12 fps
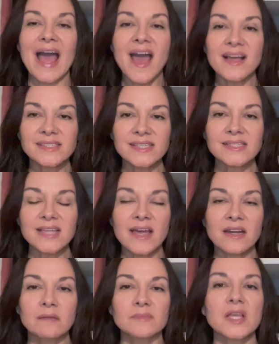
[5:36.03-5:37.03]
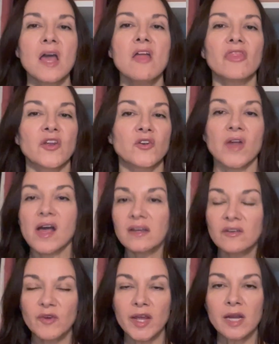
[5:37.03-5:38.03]
access items that you're not going to
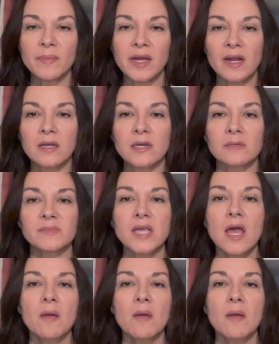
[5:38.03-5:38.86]
forget about items,